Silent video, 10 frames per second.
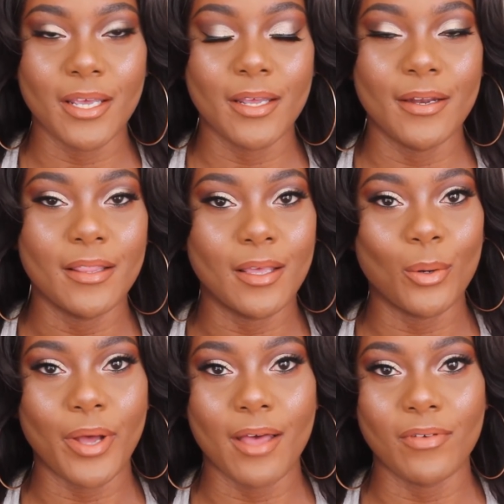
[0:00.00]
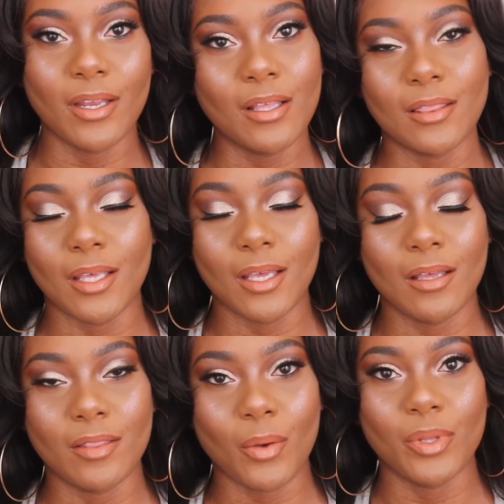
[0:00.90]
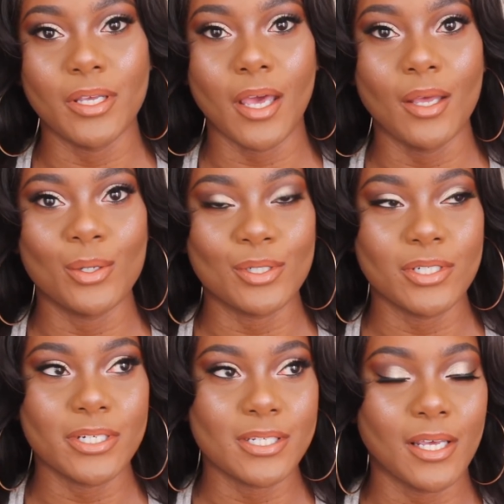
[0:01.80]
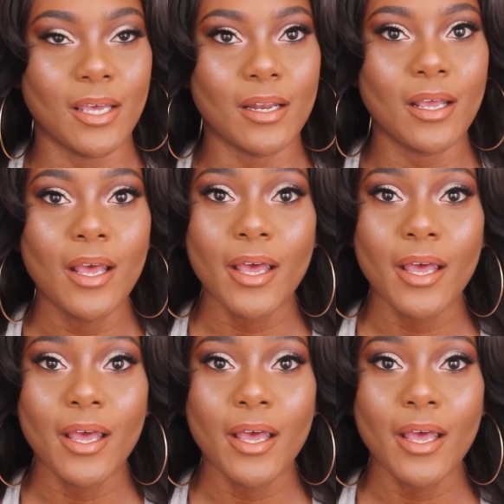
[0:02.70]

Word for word: and they don't have anything that really caters to your skin.